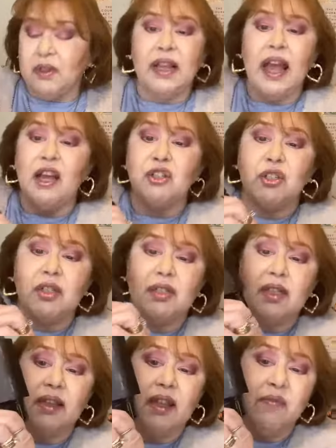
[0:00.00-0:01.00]
lashes
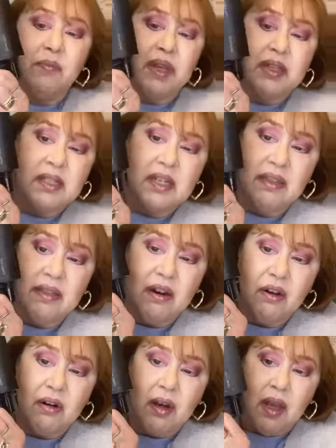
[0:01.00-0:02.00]
that they've mixed in
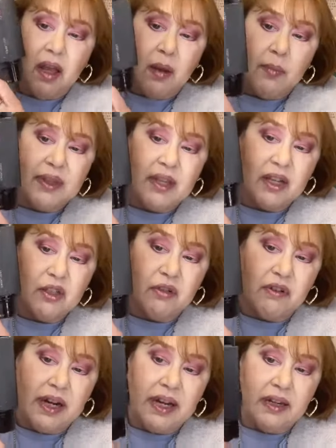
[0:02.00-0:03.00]
there, but that's
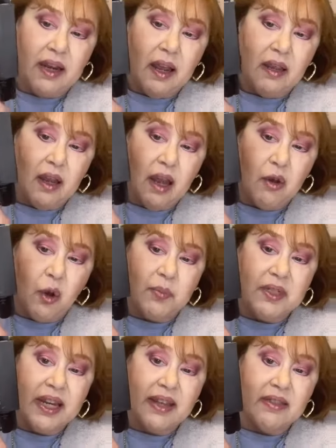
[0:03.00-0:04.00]
great. I, I hope
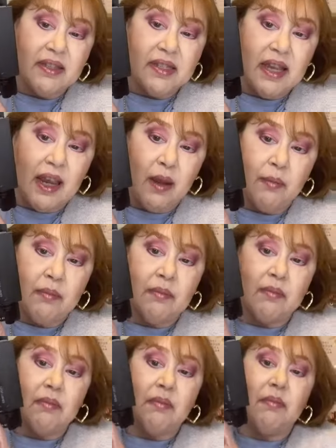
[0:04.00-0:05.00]
to get the same,
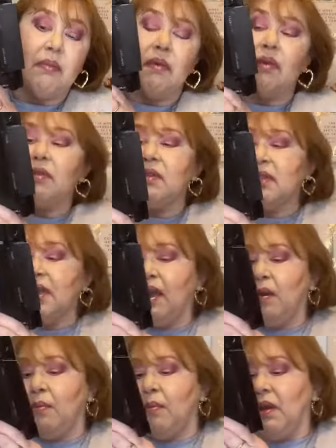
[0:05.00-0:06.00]
the
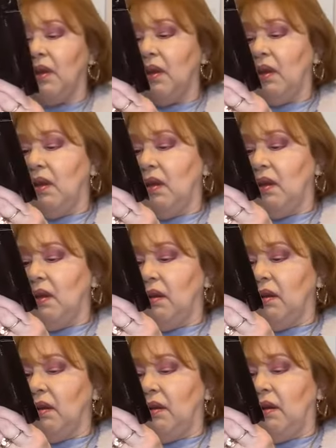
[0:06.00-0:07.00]
same
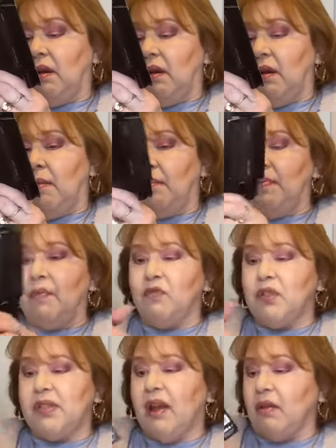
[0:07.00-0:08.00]
um,
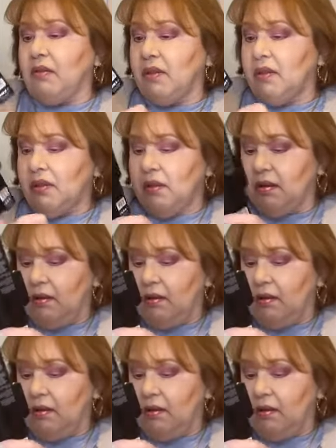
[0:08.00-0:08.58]
results.